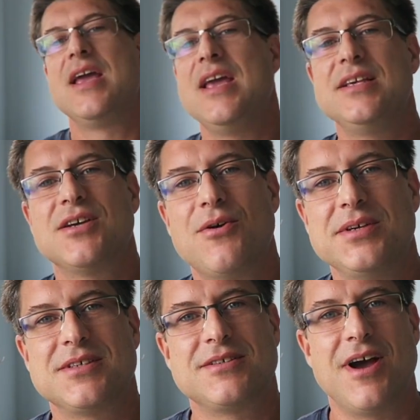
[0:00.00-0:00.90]
He's
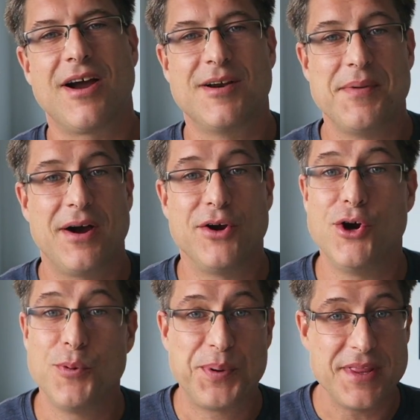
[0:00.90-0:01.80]
always uh, talking about
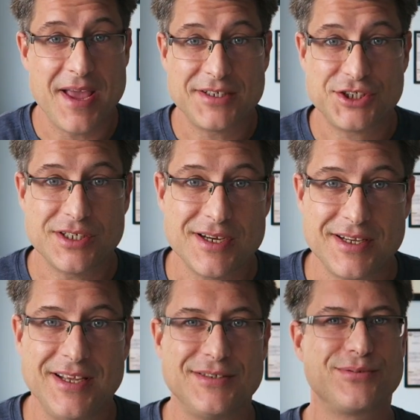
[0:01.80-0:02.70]
hooping that shit.
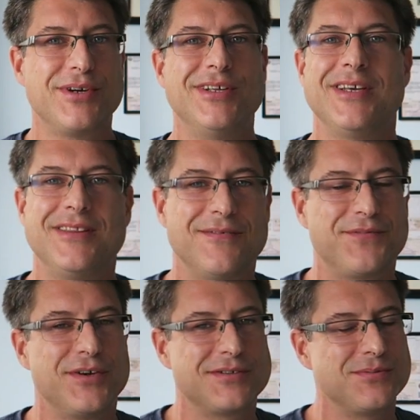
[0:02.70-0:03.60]
He's really the
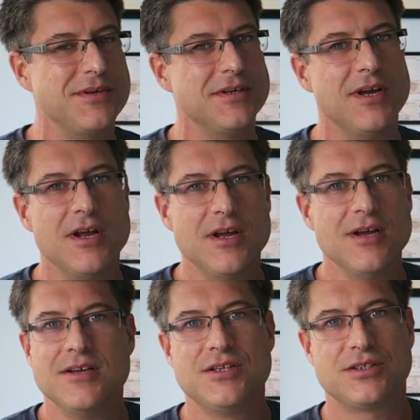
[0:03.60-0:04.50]
first one,
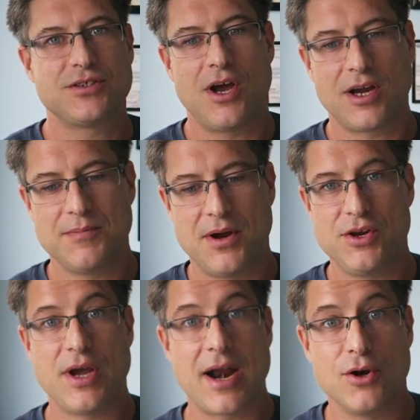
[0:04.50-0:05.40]
just talking about
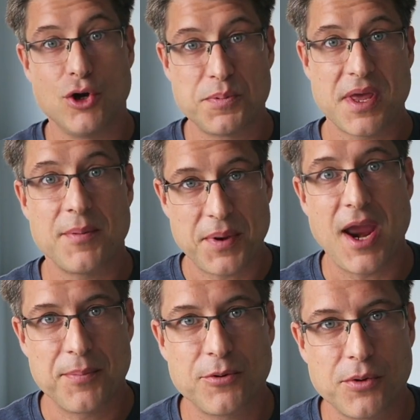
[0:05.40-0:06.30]
you gotta hoop that
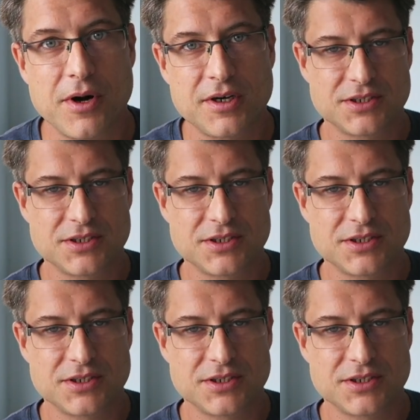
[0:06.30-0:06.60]
paperwork.